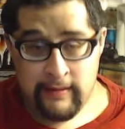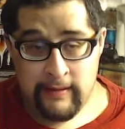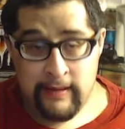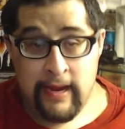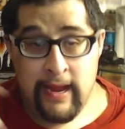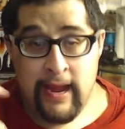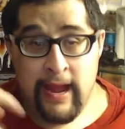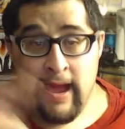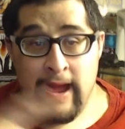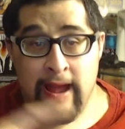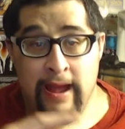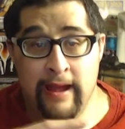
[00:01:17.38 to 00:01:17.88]

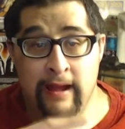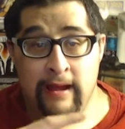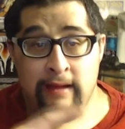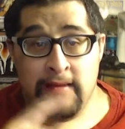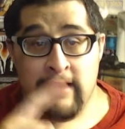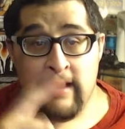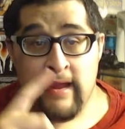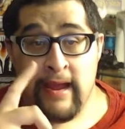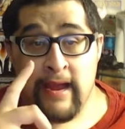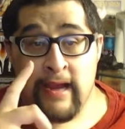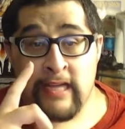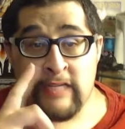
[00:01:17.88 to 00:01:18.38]
And
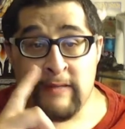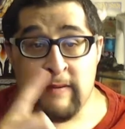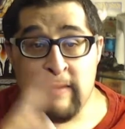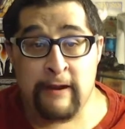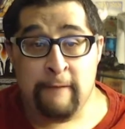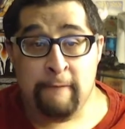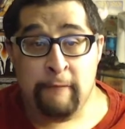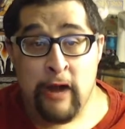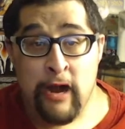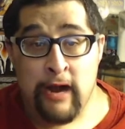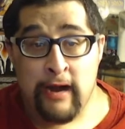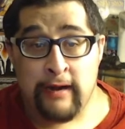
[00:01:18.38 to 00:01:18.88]
the X Men
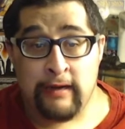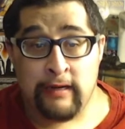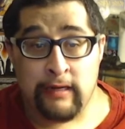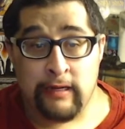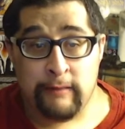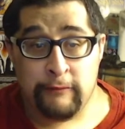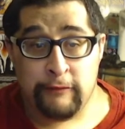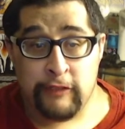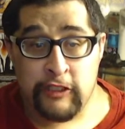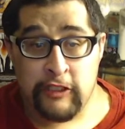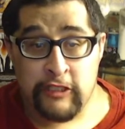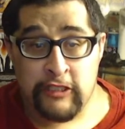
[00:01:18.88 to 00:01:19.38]

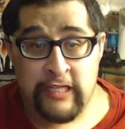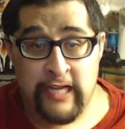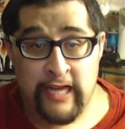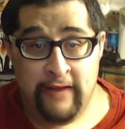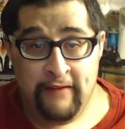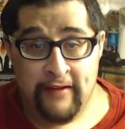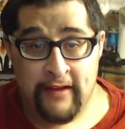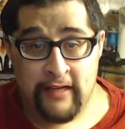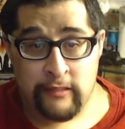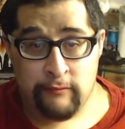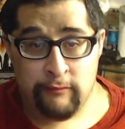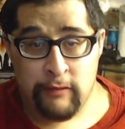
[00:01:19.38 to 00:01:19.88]
Apocalypse
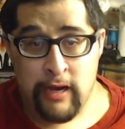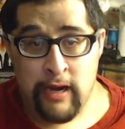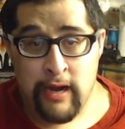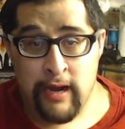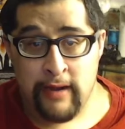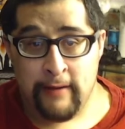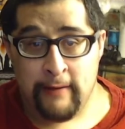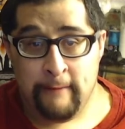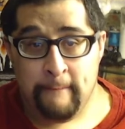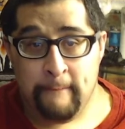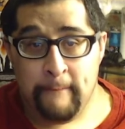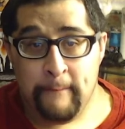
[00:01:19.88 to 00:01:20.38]
TV
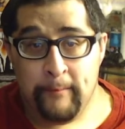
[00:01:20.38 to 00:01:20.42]
spot,